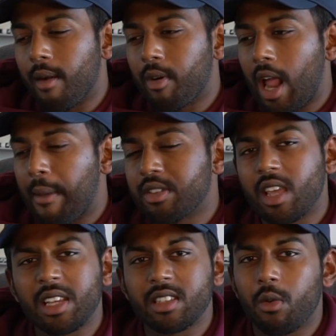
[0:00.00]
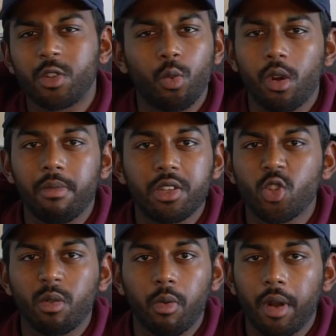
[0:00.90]
perhaps things that wouldn't be
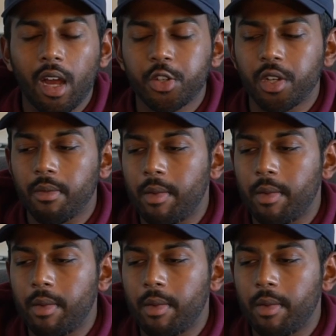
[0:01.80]
suitable for production,